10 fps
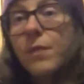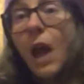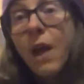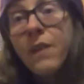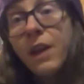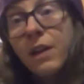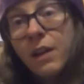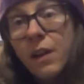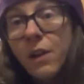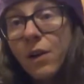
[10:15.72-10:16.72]
And then
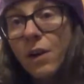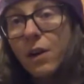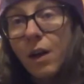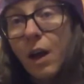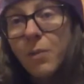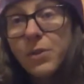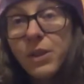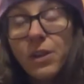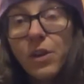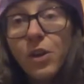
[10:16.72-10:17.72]
another
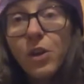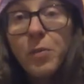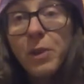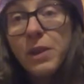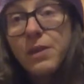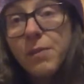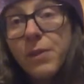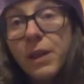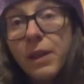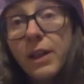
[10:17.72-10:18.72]
option could be
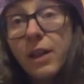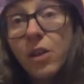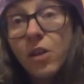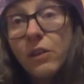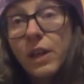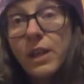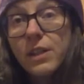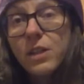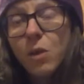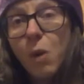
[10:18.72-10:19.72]
something like an overhead
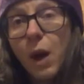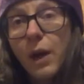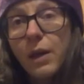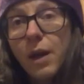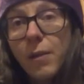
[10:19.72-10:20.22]
squat,